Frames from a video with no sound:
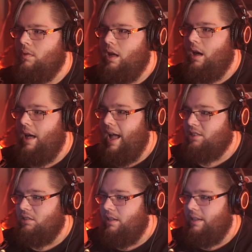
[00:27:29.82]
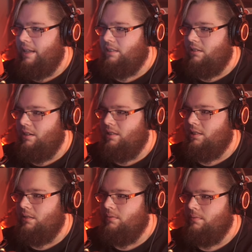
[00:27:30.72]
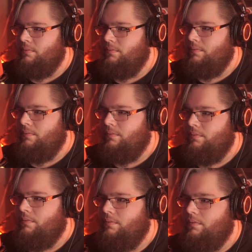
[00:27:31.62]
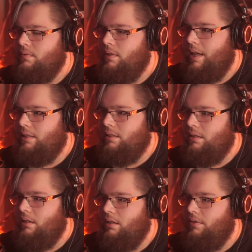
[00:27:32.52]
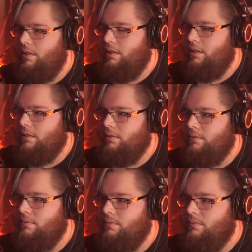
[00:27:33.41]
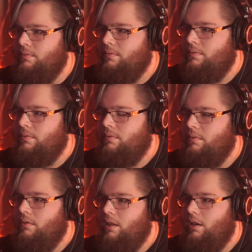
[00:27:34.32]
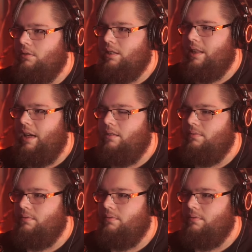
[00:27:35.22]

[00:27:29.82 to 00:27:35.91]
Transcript: Uh, actually, yes there is. Yes, where? U V, look. You don't see that?